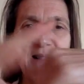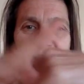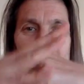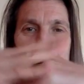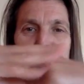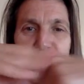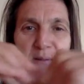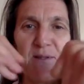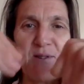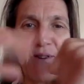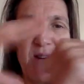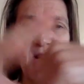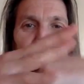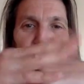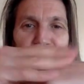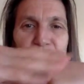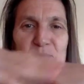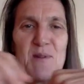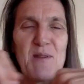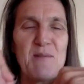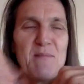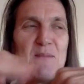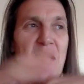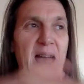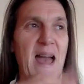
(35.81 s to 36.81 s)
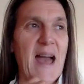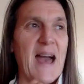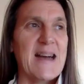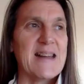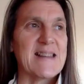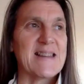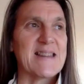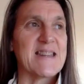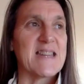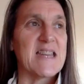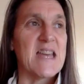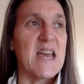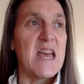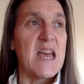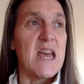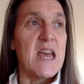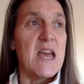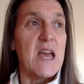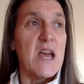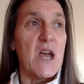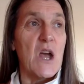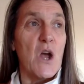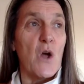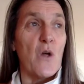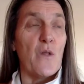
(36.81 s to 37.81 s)
demonstration with my hand.
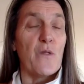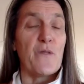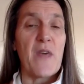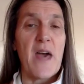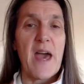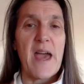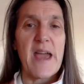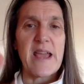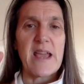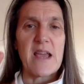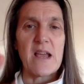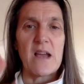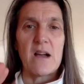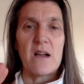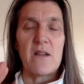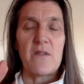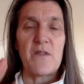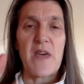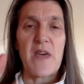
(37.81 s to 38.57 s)
They